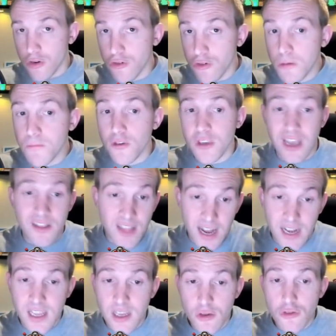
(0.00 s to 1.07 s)
troops and
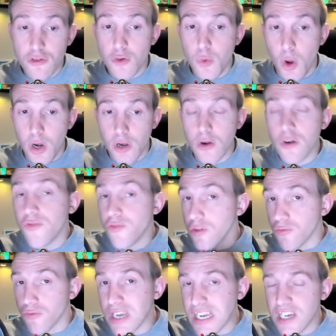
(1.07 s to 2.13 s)
that kill squad enough.
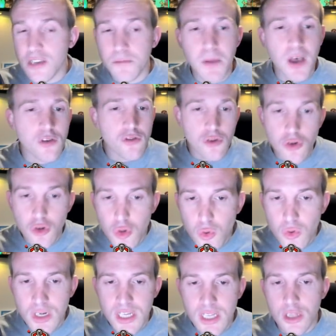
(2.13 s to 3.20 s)
The rage spells, you
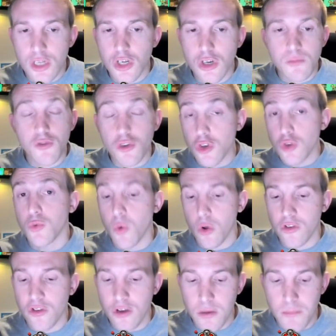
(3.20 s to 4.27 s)
don't need the jumps, you don't
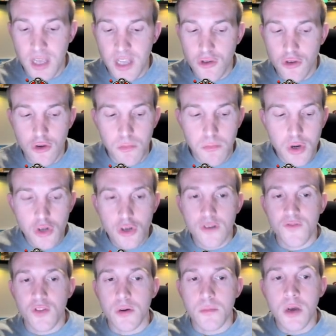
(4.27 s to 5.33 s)
want to commit too much
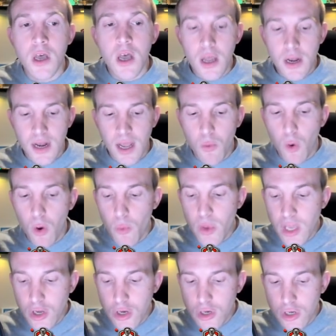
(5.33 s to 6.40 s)
of them. Now, what
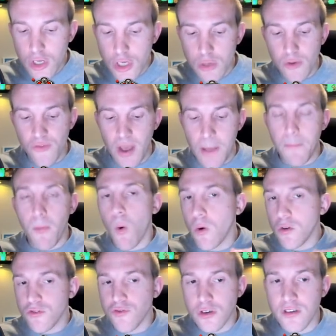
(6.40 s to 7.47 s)
we could do, if I
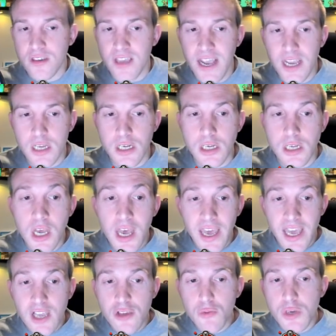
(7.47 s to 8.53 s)
pause for a second,
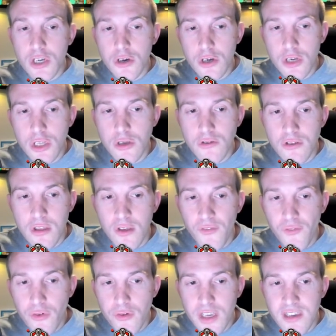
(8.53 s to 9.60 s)
is we could use the
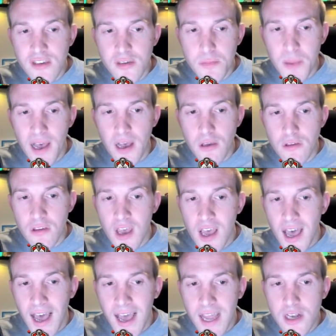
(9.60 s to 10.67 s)
freeze spells
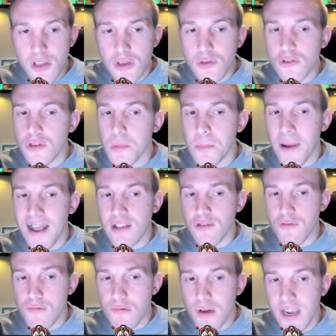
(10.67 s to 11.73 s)
and use the
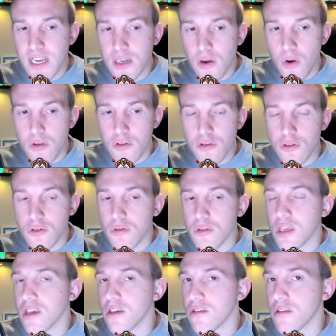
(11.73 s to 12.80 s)
bats right onto
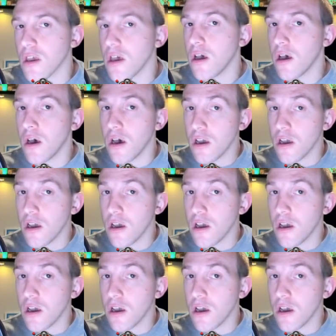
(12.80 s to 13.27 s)
these